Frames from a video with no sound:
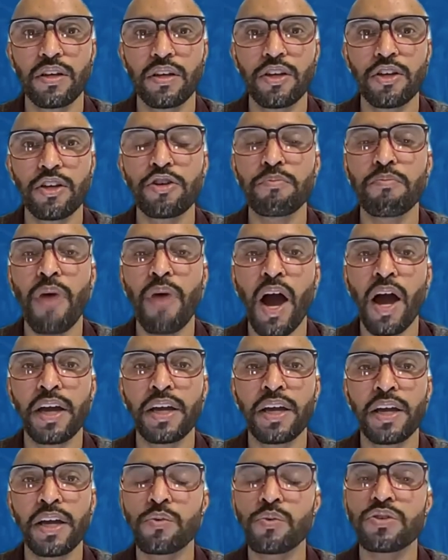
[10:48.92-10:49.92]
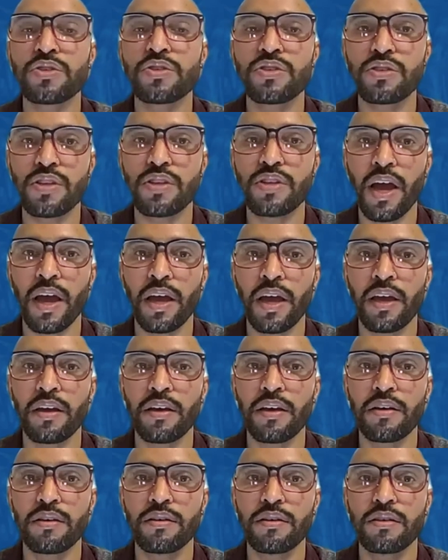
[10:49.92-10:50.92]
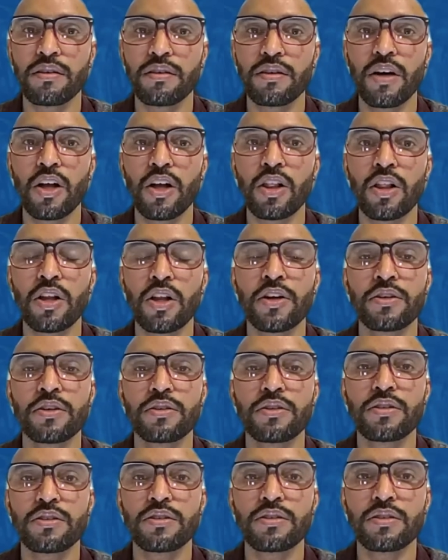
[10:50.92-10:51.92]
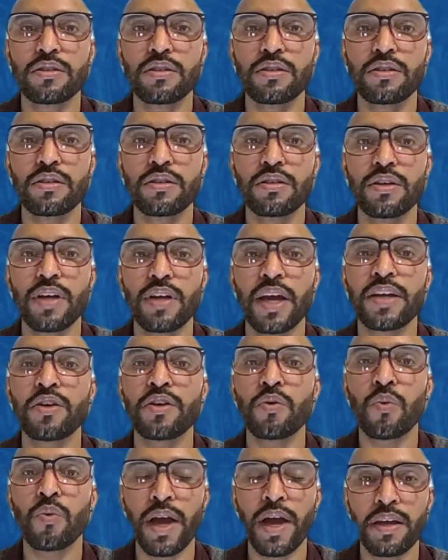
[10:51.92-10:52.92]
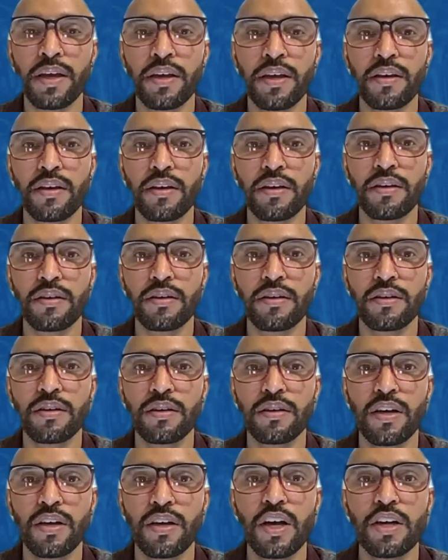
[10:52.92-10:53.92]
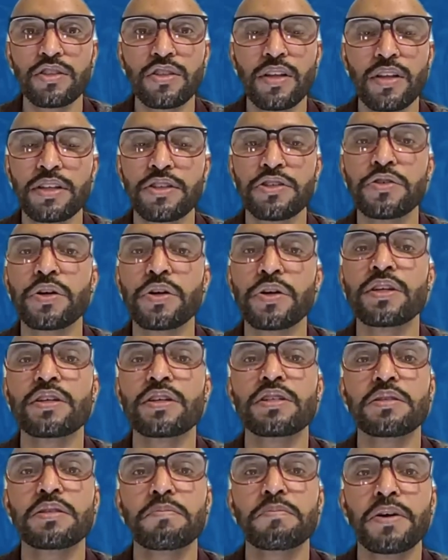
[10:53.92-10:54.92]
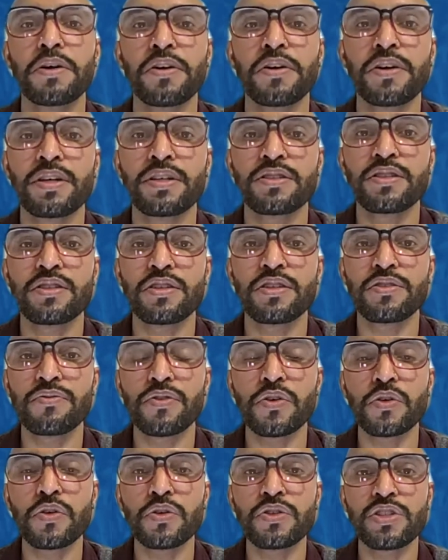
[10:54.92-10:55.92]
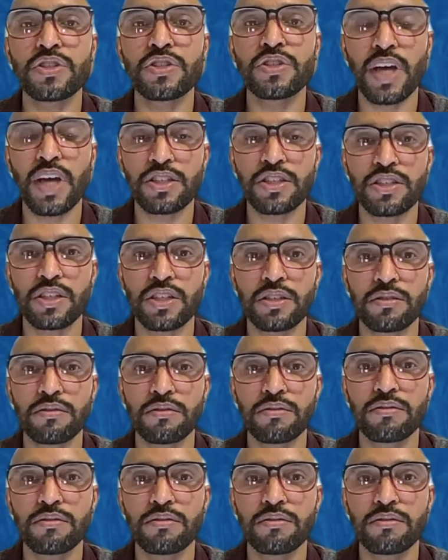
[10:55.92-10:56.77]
your mind will stay alert and awake so that you can experience the full session